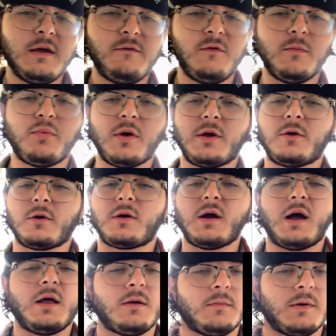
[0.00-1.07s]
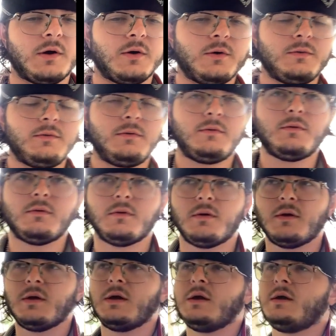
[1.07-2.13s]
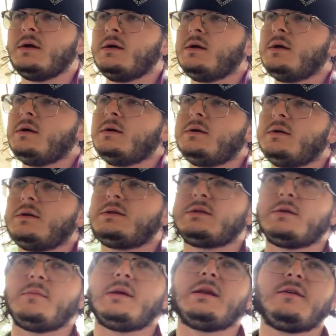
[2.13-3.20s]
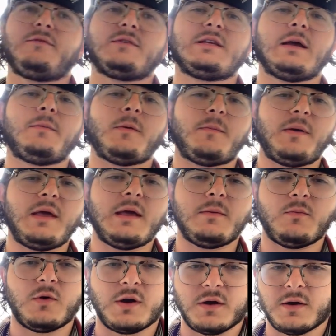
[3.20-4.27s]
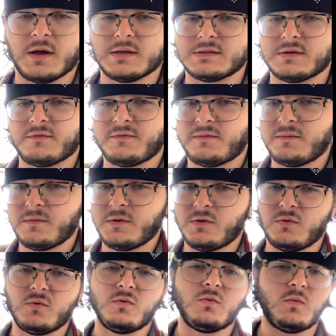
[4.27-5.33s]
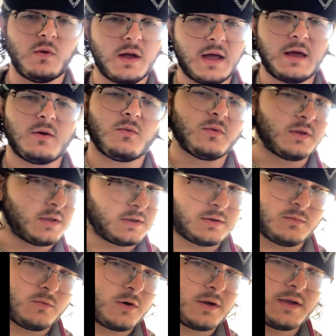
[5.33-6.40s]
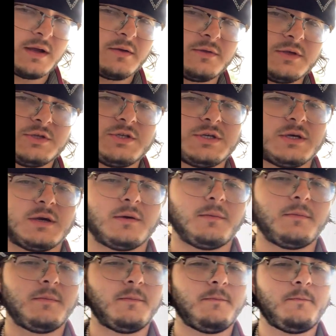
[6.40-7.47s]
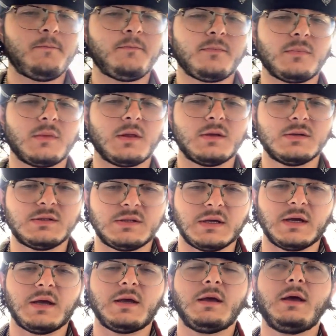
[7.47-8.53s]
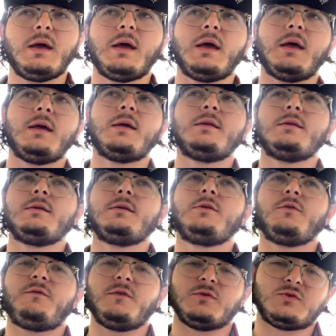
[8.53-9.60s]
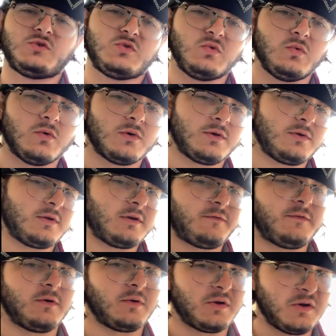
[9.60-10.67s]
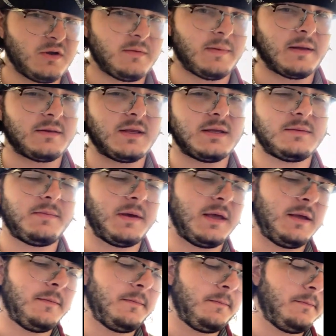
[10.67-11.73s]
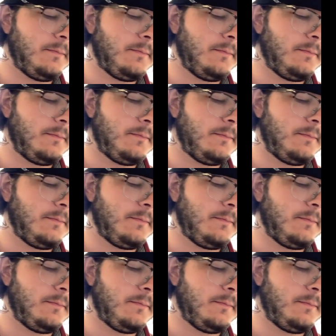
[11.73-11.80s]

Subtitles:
If you break your collarbone, It's going to be a different type of pain, whereas if you had a really good workout in the gym, say, and you feel sore, you're going to feel good about that pain.